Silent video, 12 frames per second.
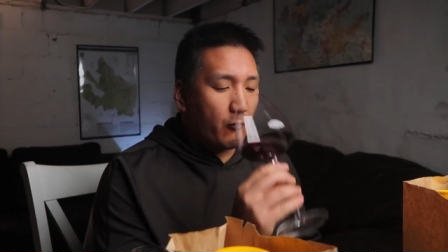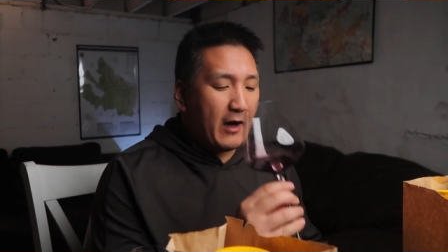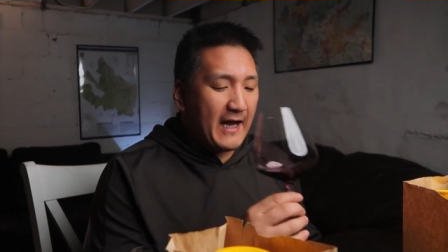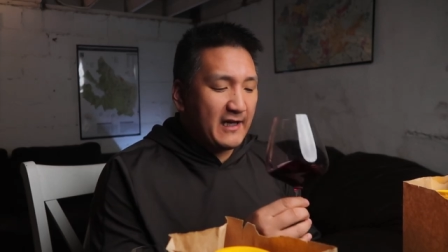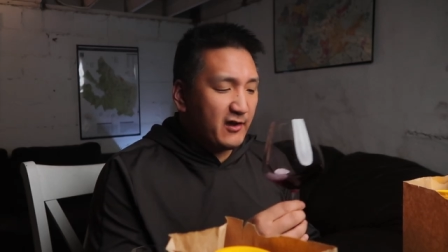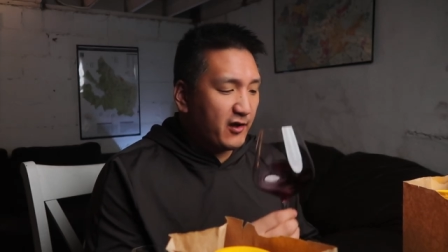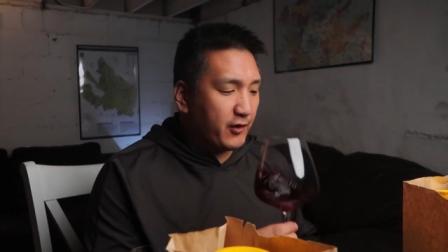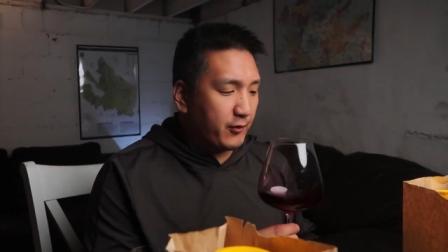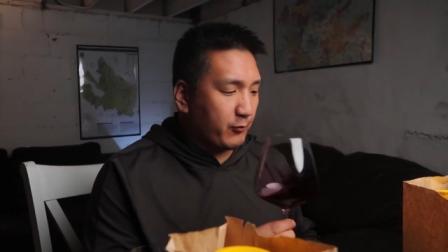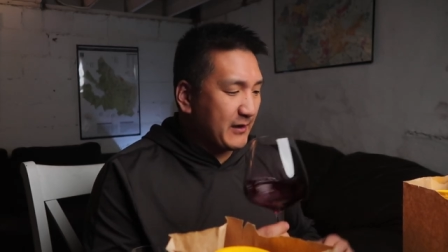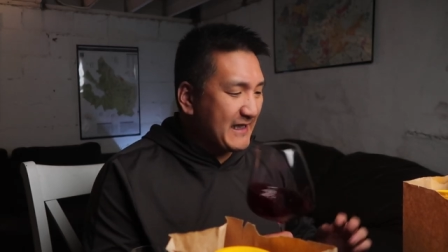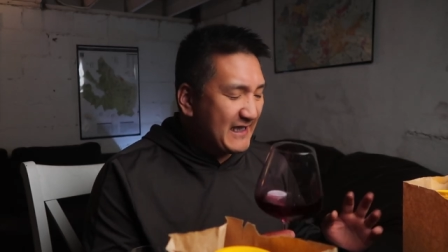Wine
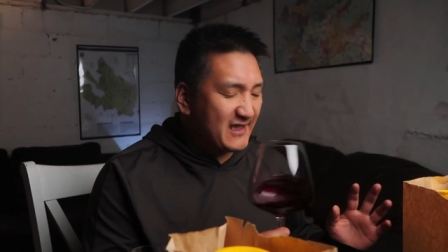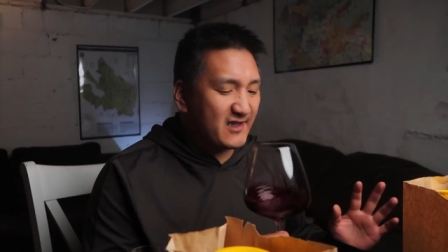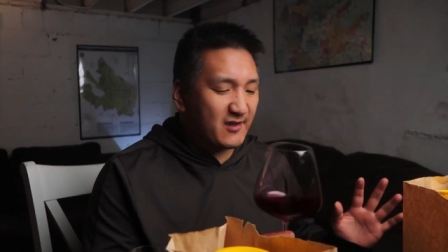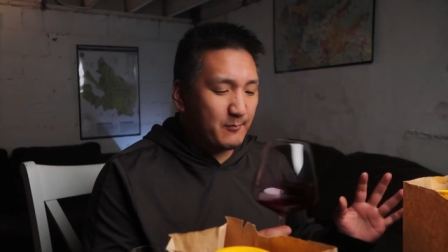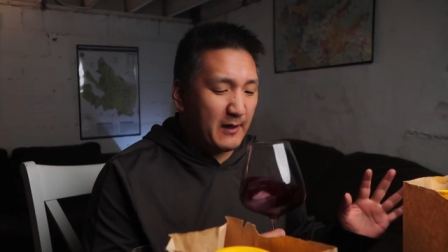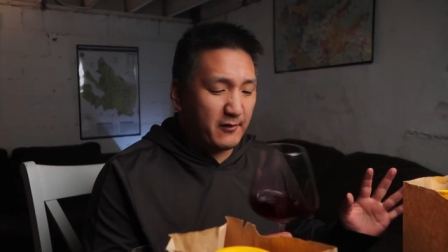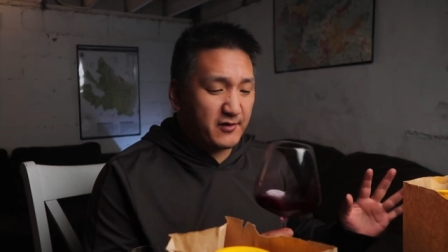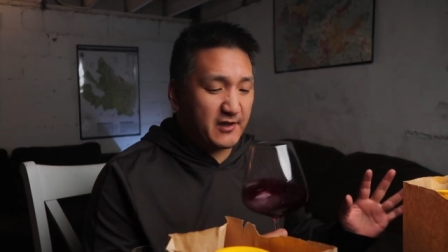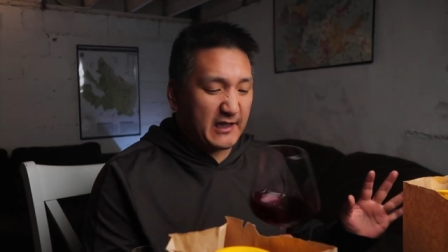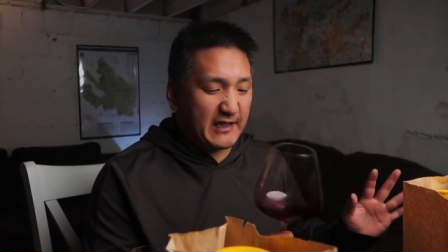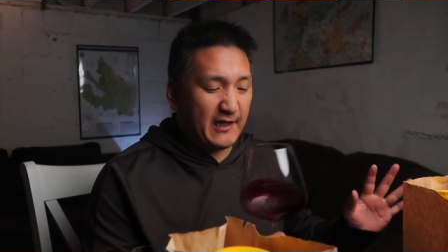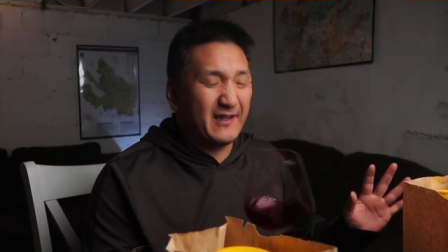3 smells
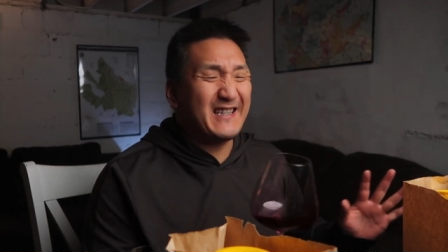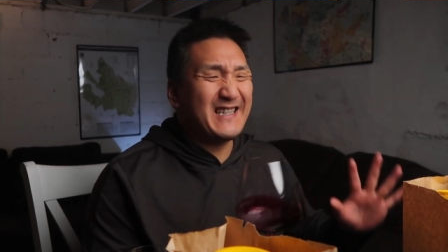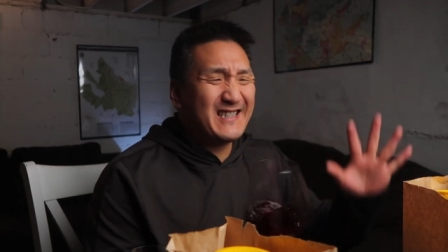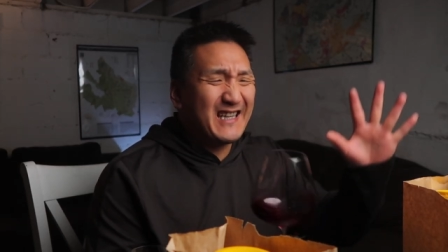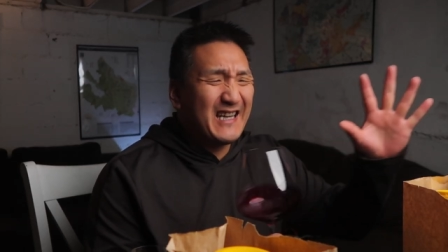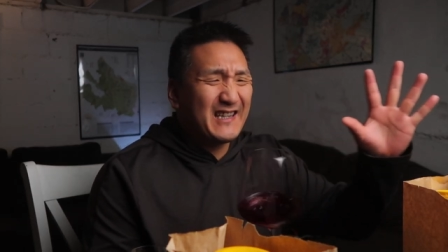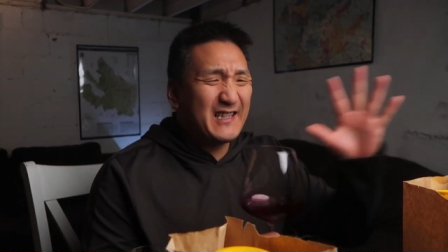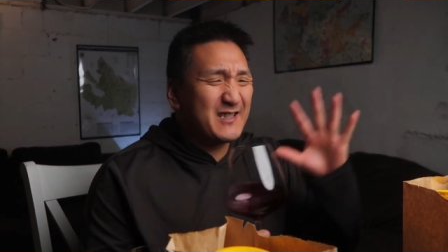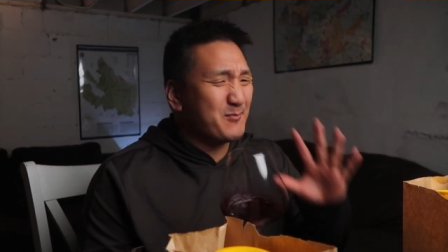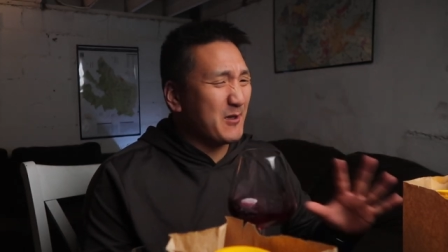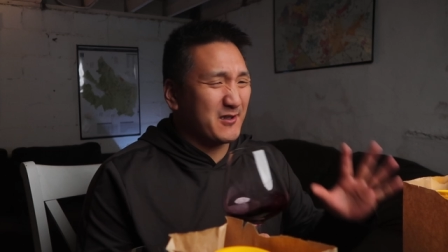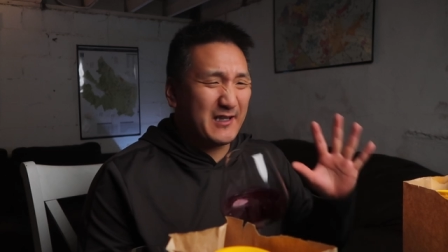the youngest. This
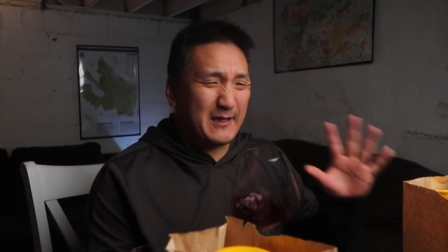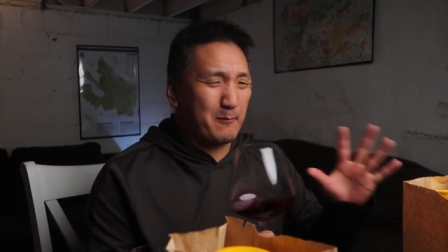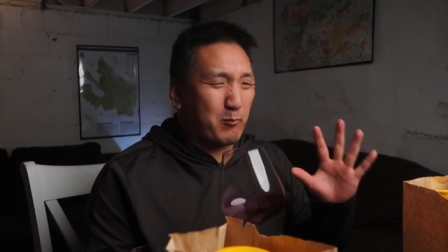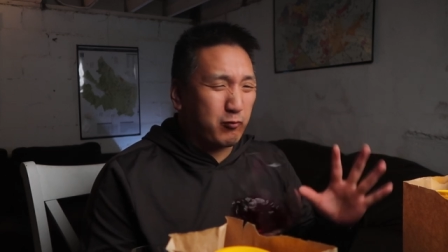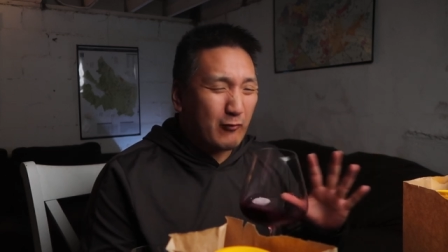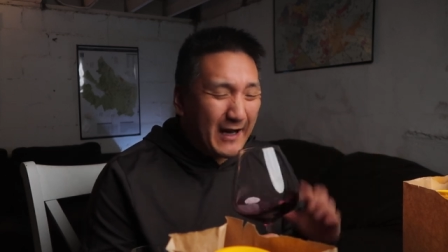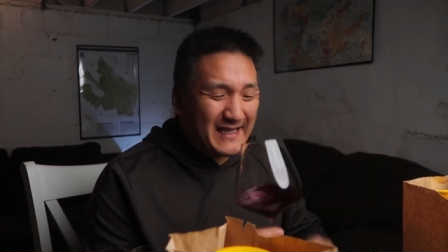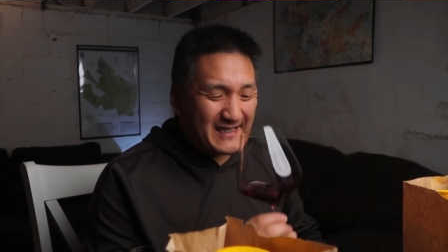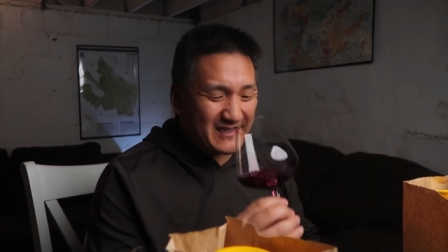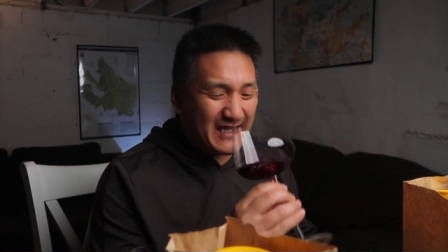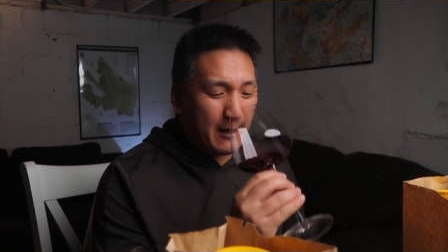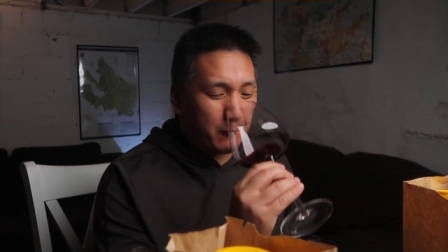smells like bright
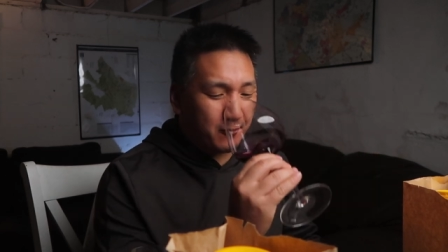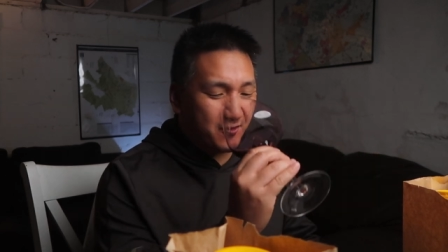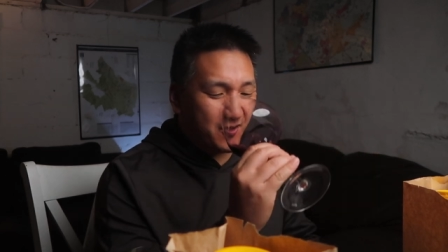sour